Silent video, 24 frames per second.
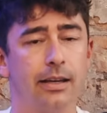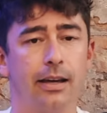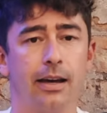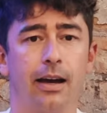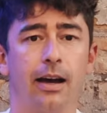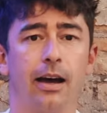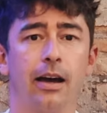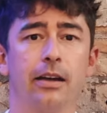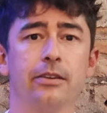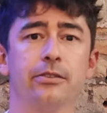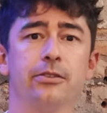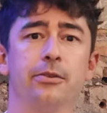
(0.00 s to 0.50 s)

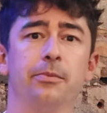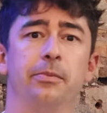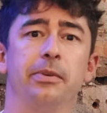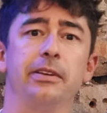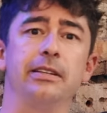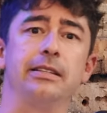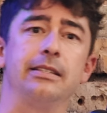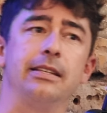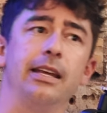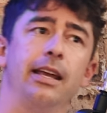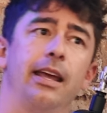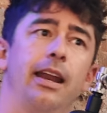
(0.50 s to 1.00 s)
Yeah,
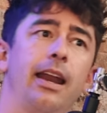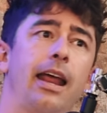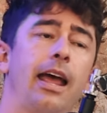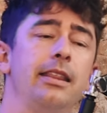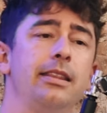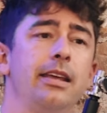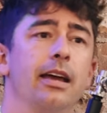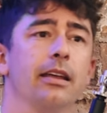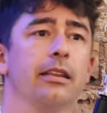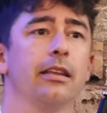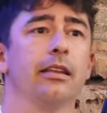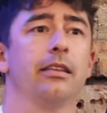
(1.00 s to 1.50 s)
100%.
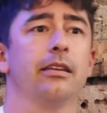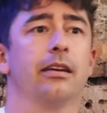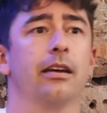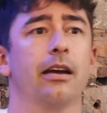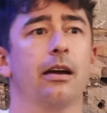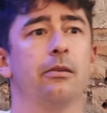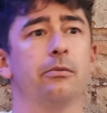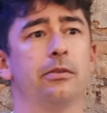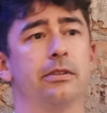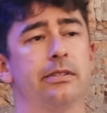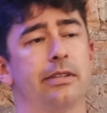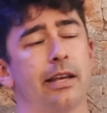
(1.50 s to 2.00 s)
And the other thing
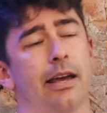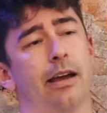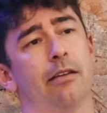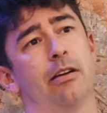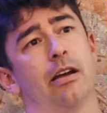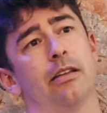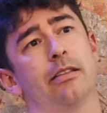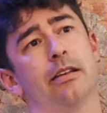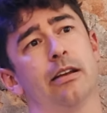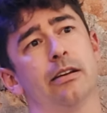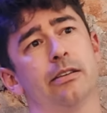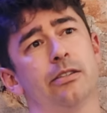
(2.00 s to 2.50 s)
I would say
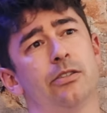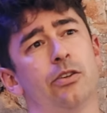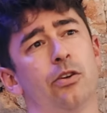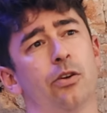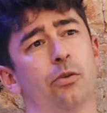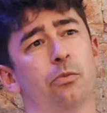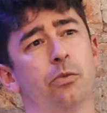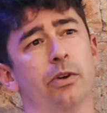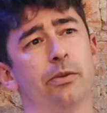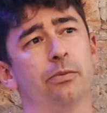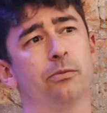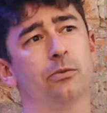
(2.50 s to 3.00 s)
around that is,
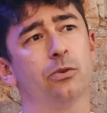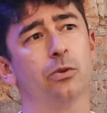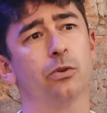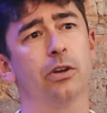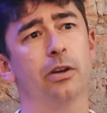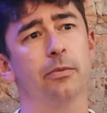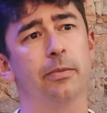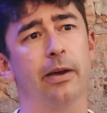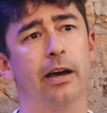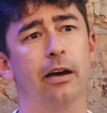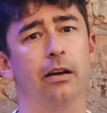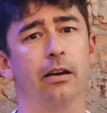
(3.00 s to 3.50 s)
we're
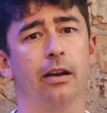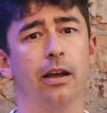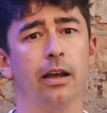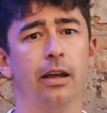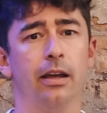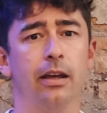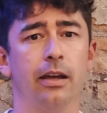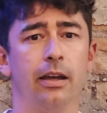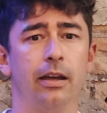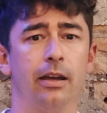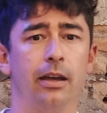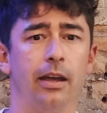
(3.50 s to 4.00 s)
talking about,
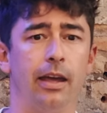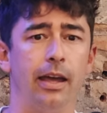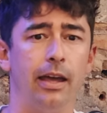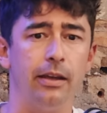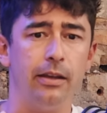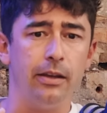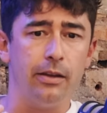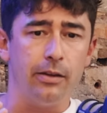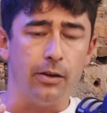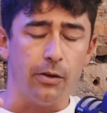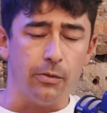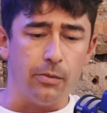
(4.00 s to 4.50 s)

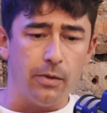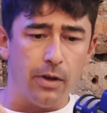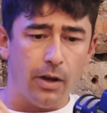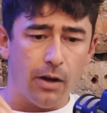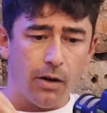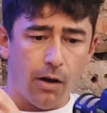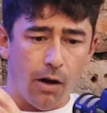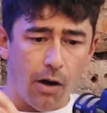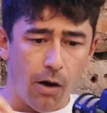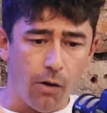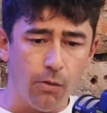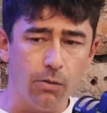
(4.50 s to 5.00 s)

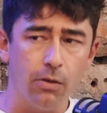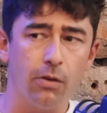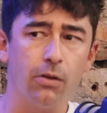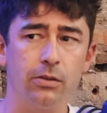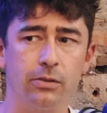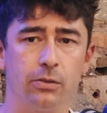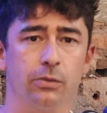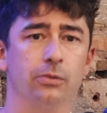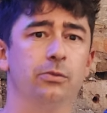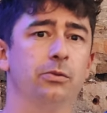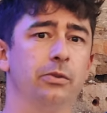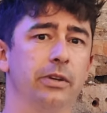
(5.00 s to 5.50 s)
hold
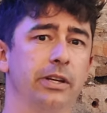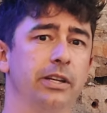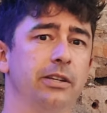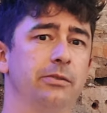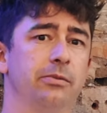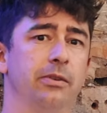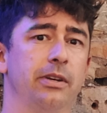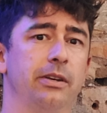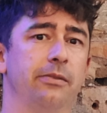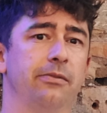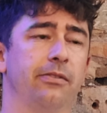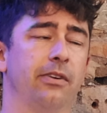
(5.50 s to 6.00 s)
on till
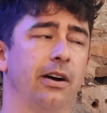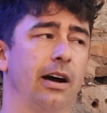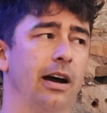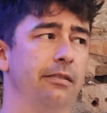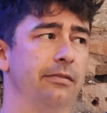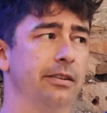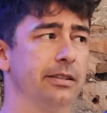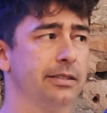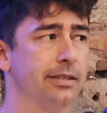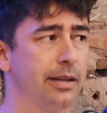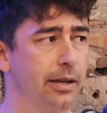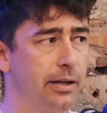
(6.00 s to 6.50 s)

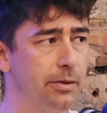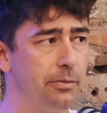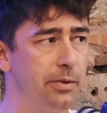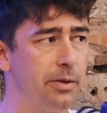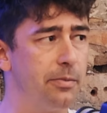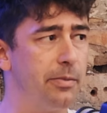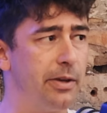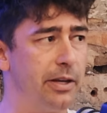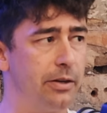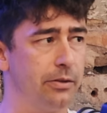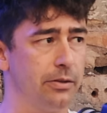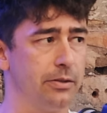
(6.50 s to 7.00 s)
2025. It's going to be
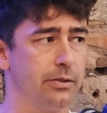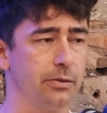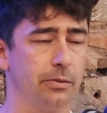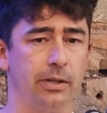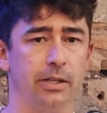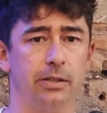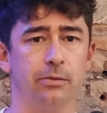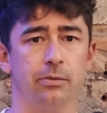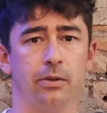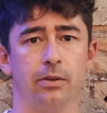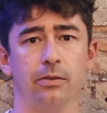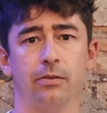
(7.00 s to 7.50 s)
better in
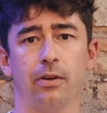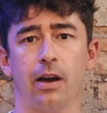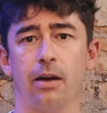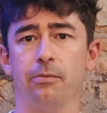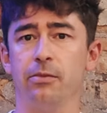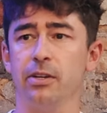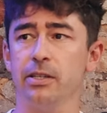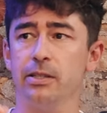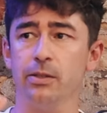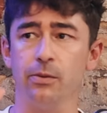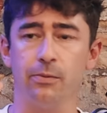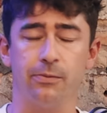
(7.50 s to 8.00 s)
2025.
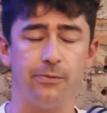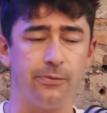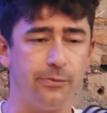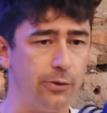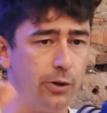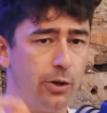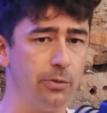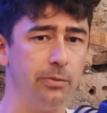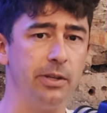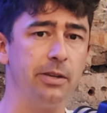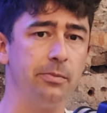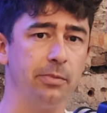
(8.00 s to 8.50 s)
And I still
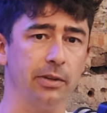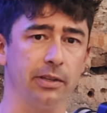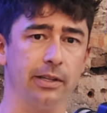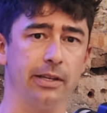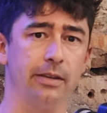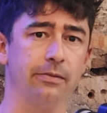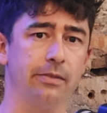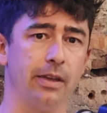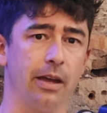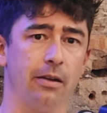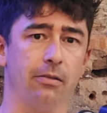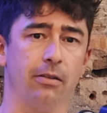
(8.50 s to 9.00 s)
firmly
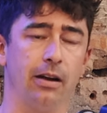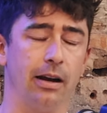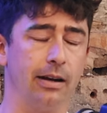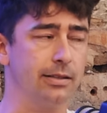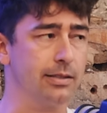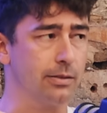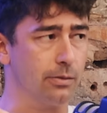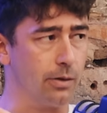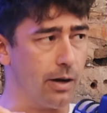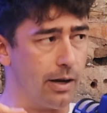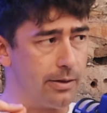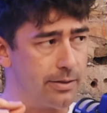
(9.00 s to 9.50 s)
believe that, right?
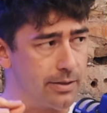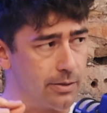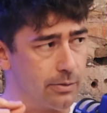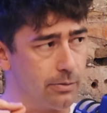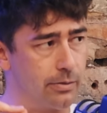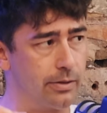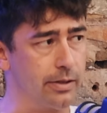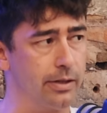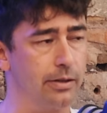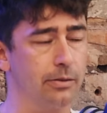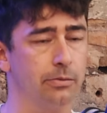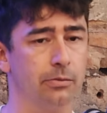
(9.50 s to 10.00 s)
I still
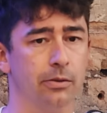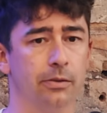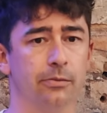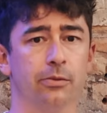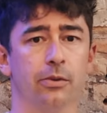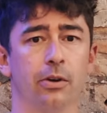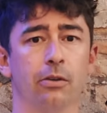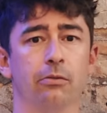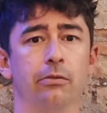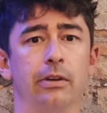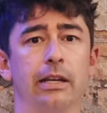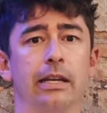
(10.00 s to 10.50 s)
think we're in
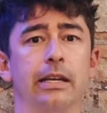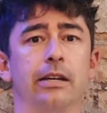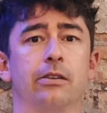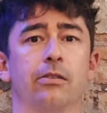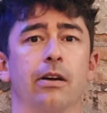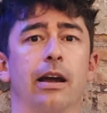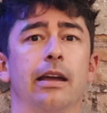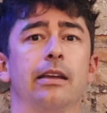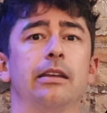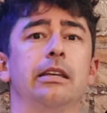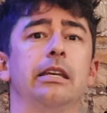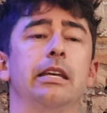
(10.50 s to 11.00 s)
for a really
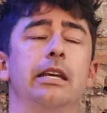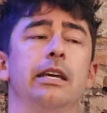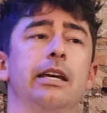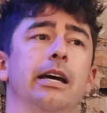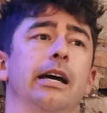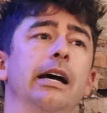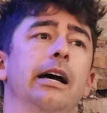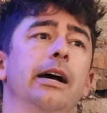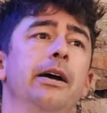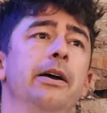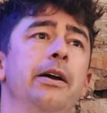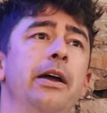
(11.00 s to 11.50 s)
great
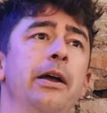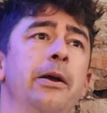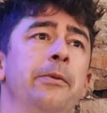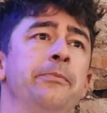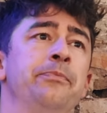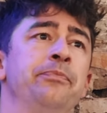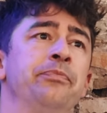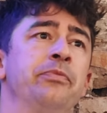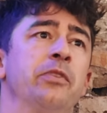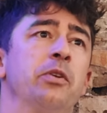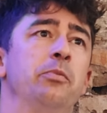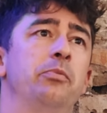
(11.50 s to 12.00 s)
year.
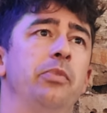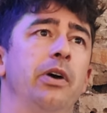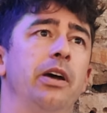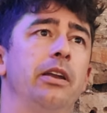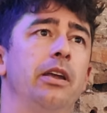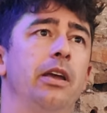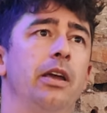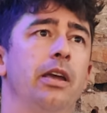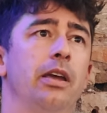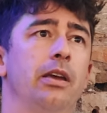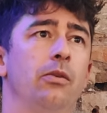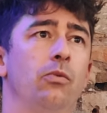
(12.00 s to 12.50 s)
But
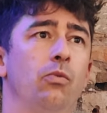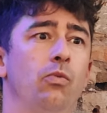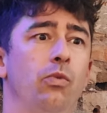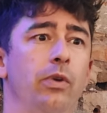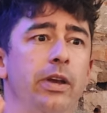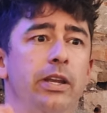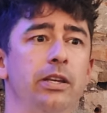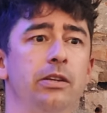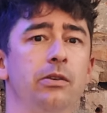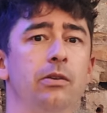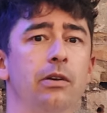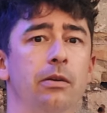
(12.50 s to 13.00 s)

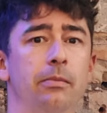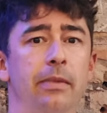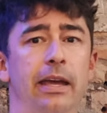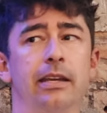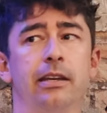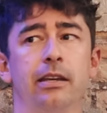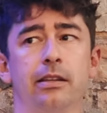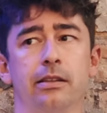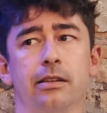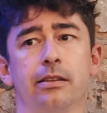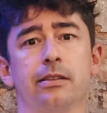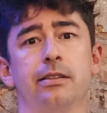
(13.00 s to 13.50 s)
when you are
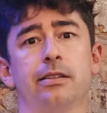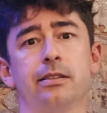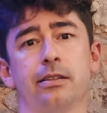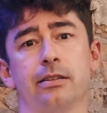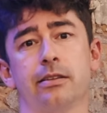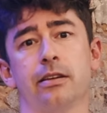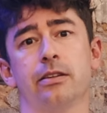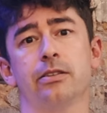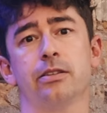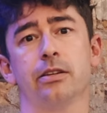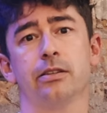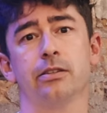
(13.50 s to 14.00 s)
making these
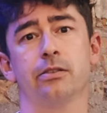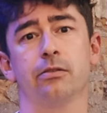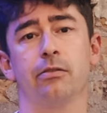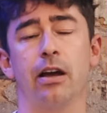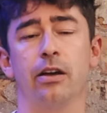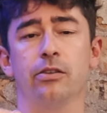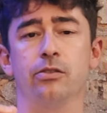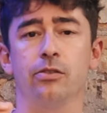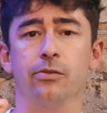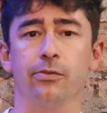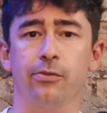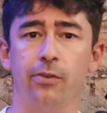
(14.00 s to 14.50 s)
decisions
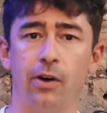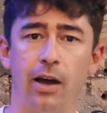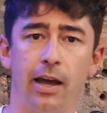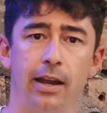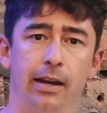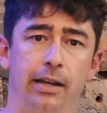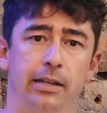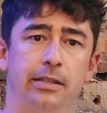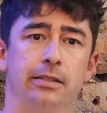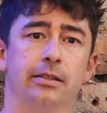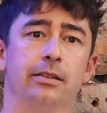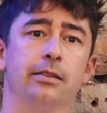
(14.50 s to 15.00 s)
around your
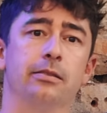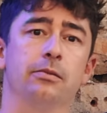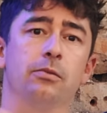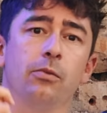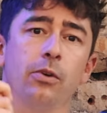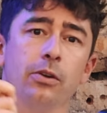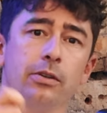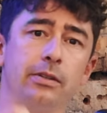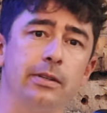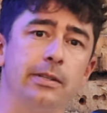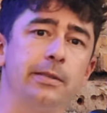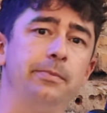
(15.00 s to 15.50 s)
finances,
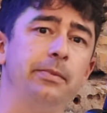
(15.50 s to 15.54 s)
what to